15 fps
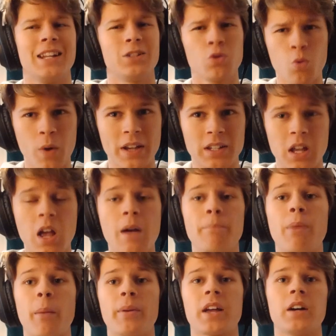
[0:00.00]
It's always
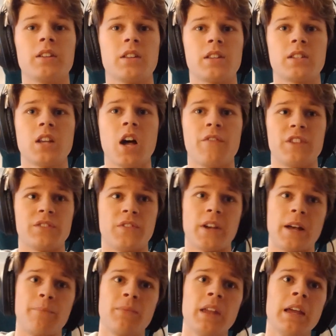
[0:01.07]
bubbling under the surface for
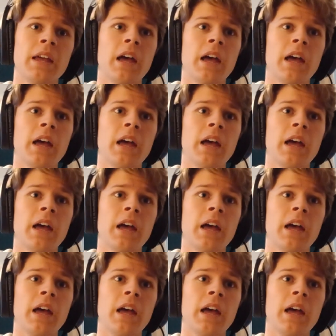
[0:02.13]
him.